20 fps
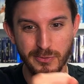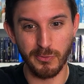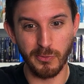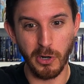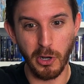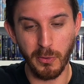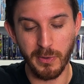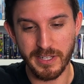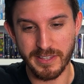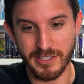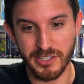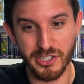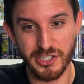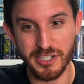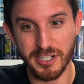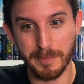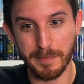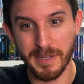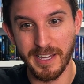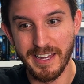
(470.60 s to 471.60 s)
rowing the
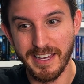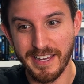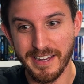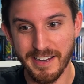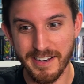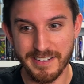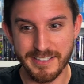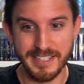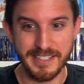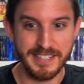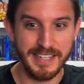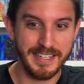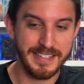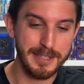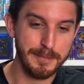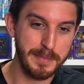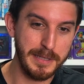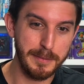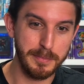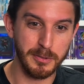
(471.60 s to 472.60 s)
ship to take
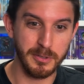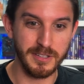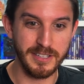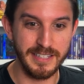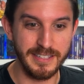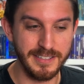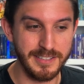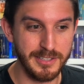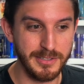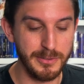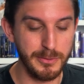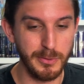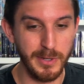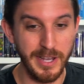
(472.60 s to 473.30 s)
the people into